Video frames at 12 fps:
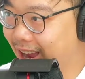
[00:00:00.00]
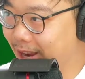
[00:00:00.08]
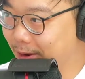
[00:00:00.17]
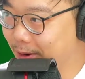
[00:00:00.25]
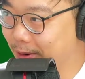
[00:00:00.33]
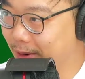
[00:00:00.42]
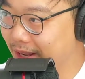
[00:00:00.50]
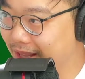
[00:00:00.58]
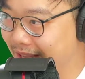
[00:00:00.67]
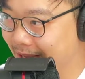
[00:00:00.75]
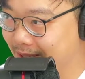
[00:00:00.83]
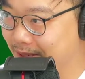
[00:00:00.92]
Are you
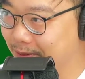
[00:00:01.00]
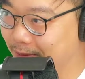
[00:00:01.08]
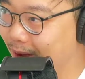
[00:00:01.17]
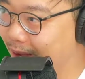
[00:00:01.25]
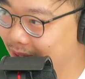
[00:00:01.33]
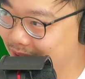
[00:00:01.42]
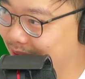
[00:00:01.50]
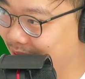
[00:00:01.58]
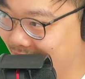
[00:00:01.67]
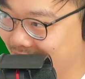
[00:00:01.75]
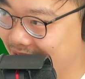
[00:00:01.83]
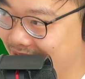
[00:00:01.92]
like Sioux Falls or
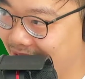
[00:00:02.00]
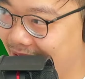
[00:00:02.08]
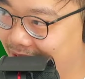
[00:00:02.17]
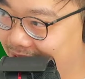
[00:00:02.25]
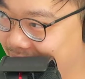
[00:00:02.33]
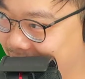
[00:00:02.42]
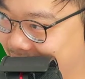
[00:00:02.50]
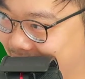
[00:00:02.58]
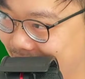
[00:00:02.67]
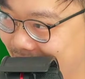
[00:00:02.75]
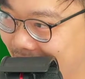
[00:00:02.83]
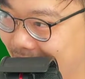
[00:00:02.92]
like surrounding
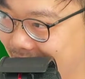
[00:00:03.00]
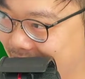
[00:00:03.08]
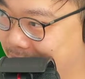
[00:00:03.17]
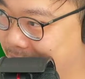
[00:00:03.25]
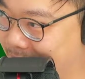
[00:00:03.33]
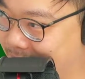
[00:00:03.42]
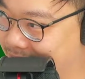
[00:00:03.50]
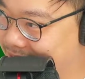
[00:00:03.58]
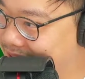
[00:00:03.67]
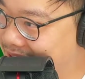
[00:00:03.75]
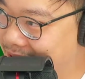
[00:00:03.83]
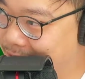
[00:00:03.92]
smaller
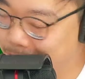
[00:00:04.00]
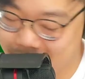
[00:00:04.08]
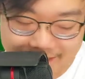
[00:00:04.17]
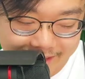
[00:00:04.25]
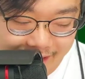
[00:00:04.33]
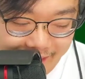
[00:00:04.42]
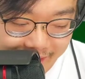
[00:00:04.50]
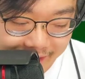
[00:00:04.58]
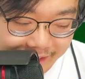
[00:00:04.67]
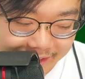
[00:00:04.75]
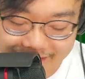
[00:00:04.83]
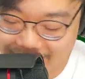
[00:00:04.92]
town? What's that
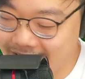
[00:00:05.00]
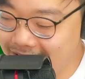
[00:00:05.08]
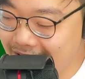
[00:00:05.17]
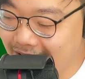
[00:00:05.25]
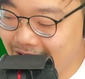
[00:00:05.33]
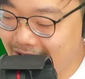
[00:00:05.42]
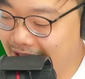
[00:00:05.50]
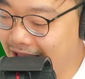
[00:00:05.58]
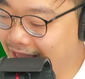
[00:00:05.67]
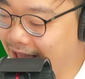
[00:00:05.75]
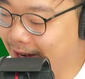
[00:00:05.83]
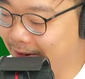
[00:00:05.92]
like? Because
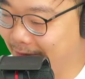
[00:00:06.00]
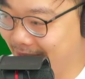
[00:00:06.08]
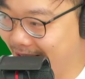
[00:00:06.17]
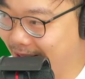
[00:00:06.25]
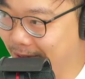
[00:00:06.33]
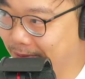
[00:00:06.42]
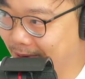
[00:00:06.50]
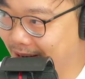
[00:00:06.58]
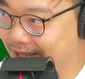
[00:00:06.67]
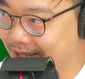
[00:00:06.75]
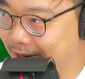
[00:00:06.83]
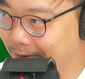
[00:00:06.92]
a lot of my good
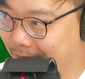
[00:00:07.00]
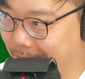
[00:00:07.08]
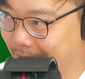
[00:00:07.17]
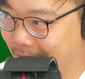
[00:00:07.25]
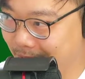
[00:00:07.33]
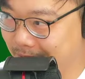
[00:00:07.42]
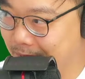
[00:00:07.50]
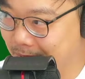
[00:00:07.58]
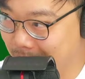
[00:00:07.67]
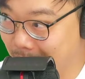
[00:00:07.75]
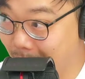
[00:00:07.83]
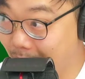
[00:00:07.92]
friends come from like
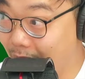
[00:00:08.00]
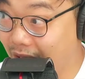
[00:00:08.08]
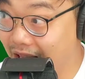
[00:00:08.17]
small